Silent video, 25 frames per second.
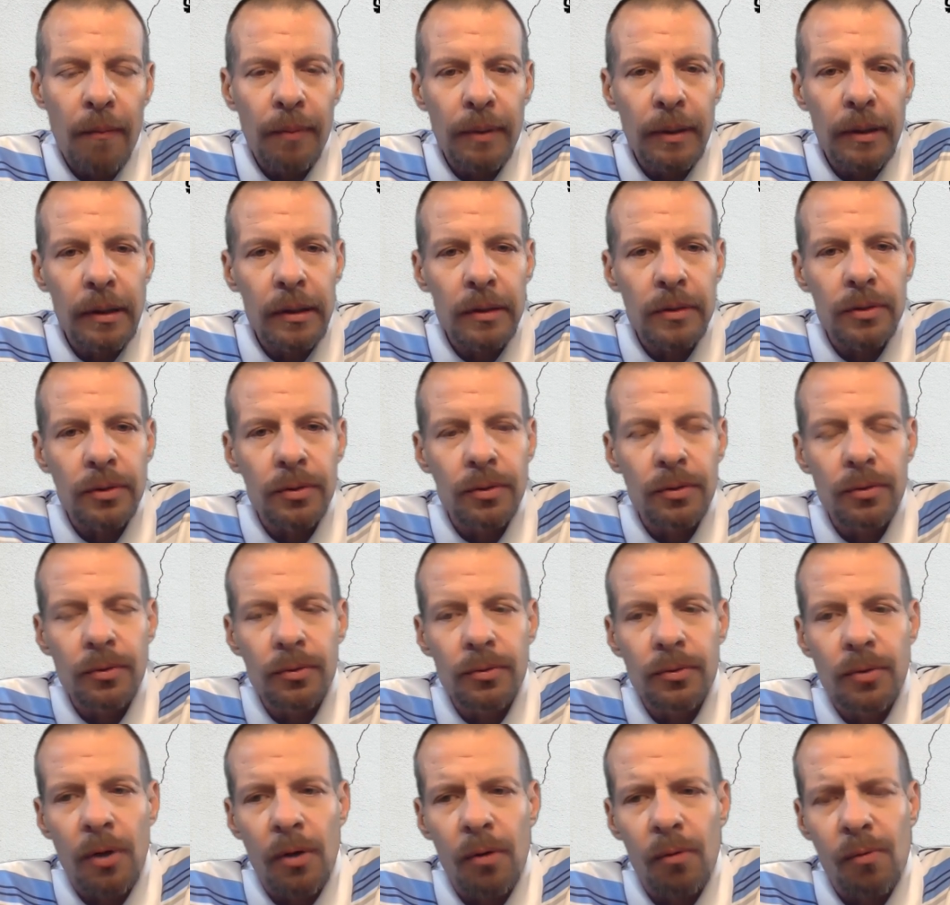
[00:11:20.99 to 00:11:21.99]
Because you
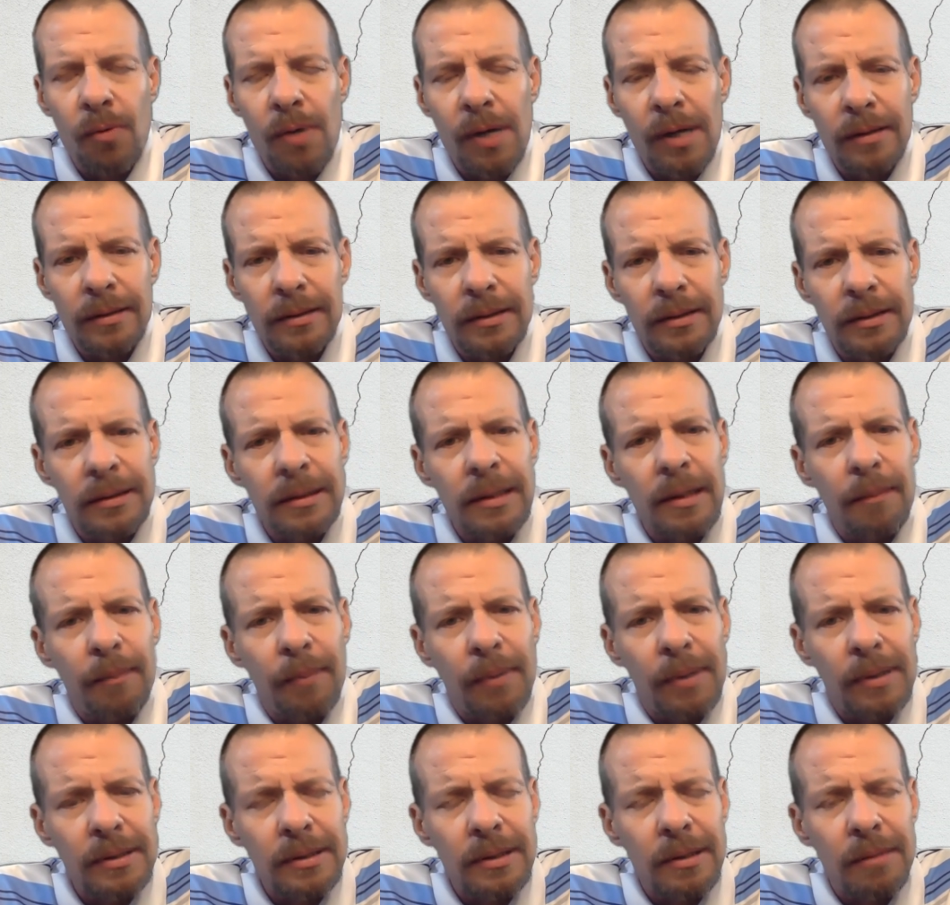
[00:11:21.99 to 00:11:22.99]
don't want to step
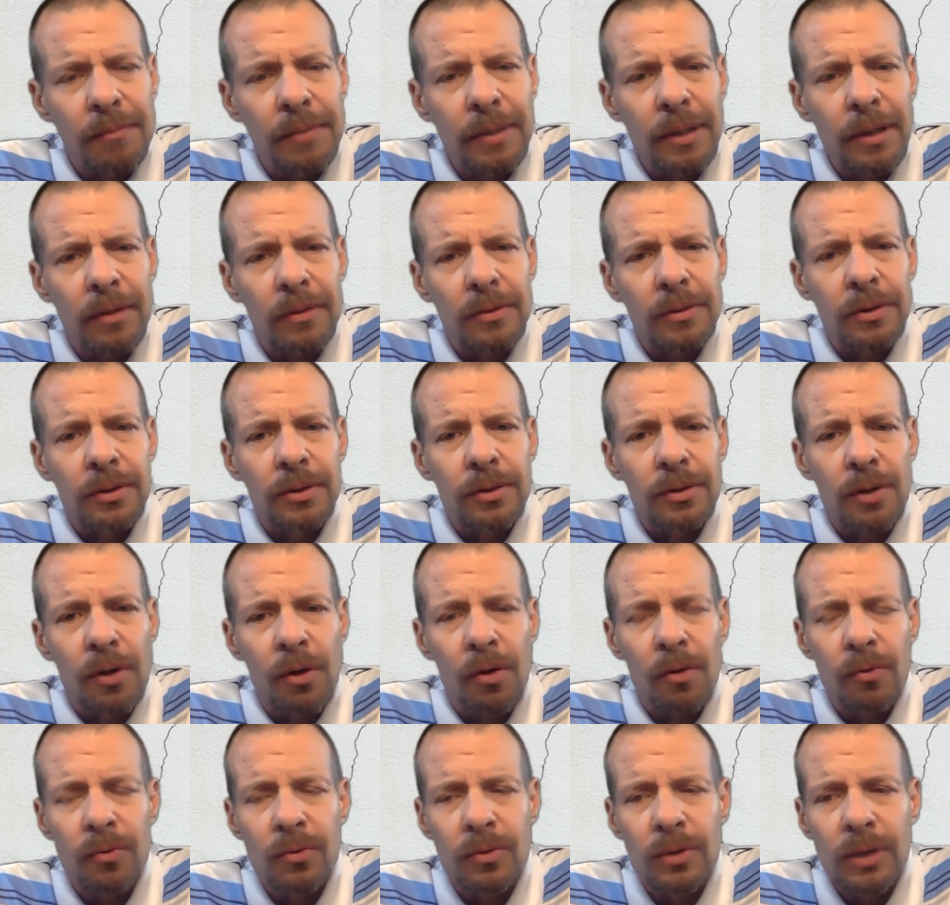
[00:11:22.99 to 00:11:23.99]
on somebody else's
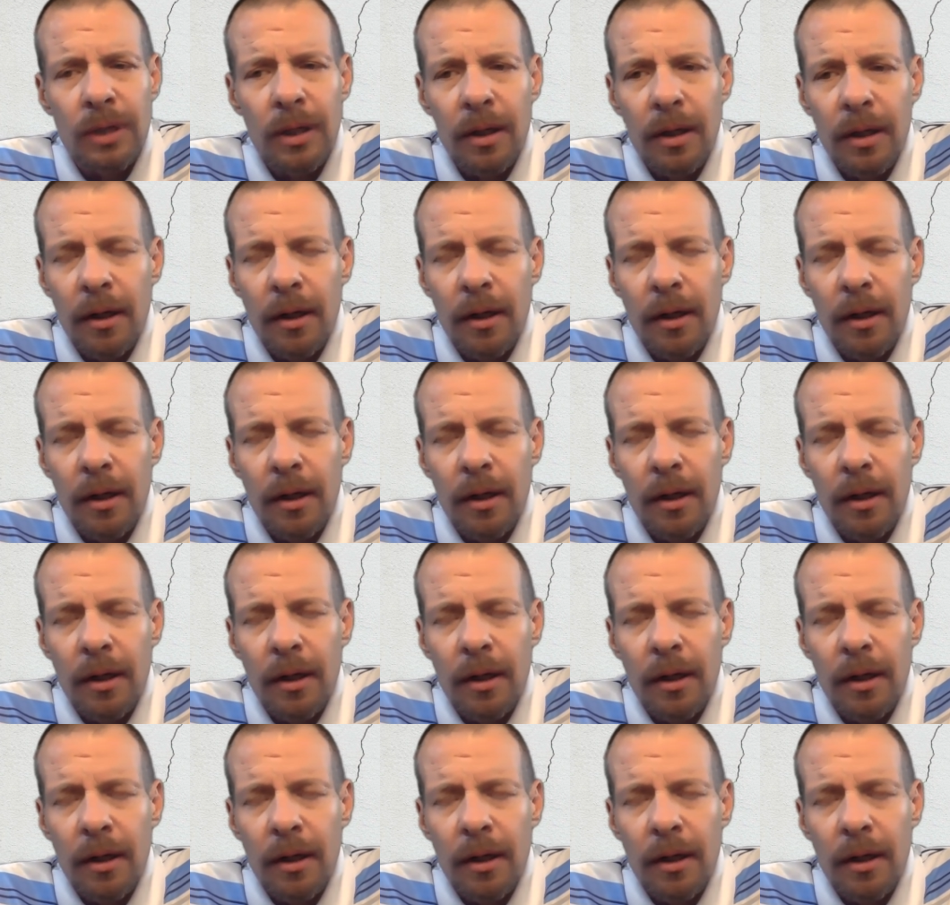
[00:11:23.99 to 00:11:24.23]
toes.